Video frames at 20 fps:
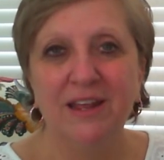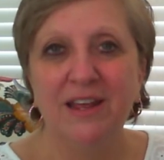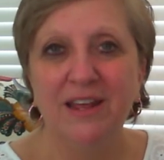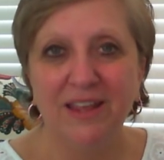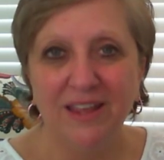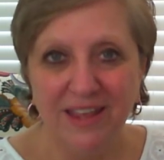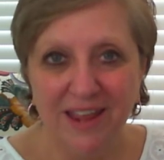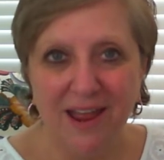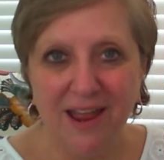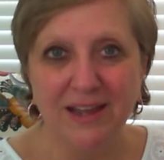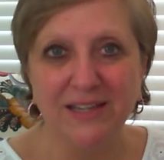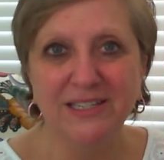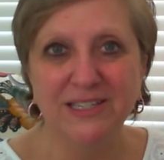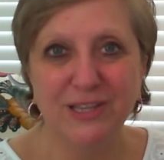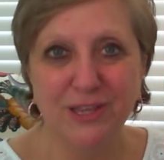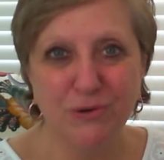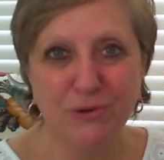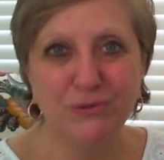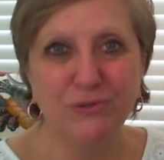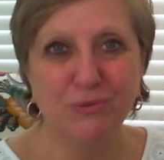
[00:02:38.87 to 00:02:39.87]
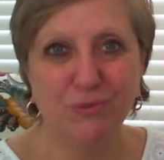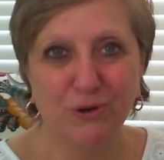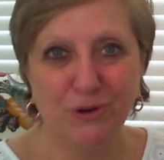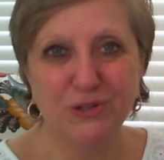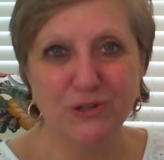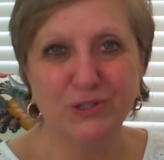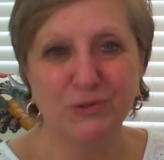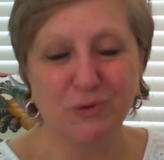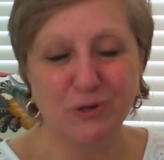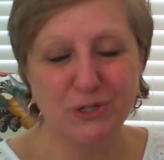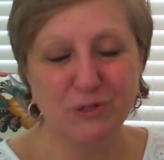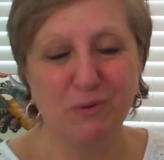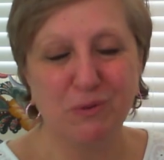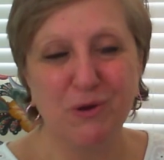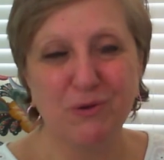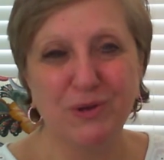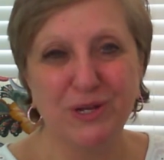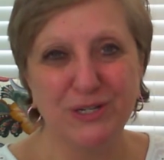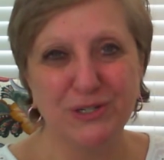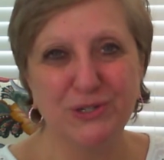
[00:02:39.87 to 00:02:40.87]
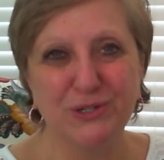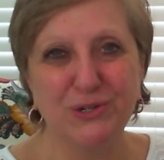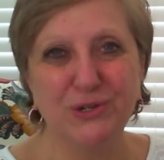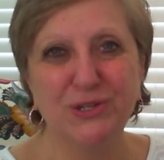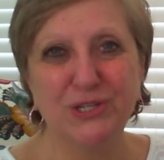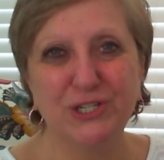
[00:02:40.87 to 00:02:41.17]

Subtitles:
Yes, those words were spoken to the